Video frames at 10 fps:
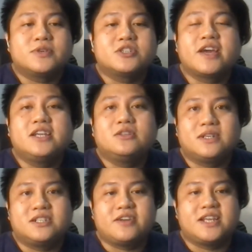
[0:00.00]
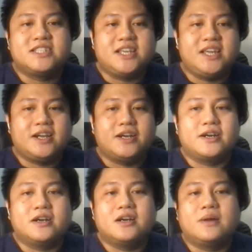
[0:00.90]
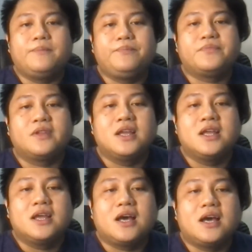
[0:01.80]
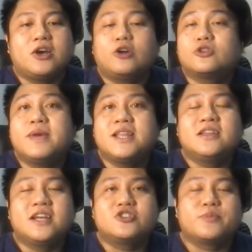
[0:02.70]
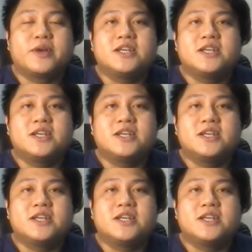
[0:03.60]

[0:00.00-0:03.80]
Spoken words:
So we're trying to address here an automated